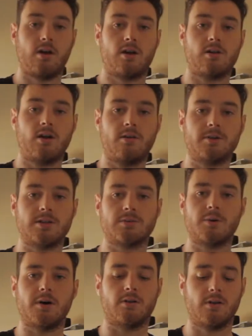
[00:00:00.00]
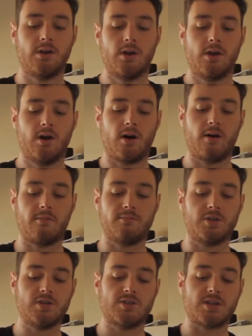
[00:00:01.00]
climbing as well. I'm
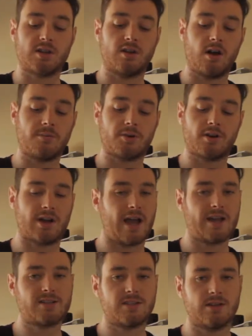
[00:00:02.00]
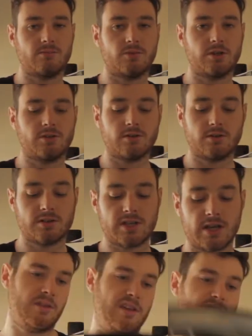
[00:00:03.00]
used to climbing on an Axiom wheel
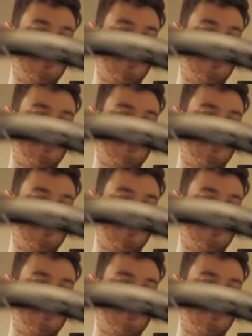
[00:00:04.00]
set. These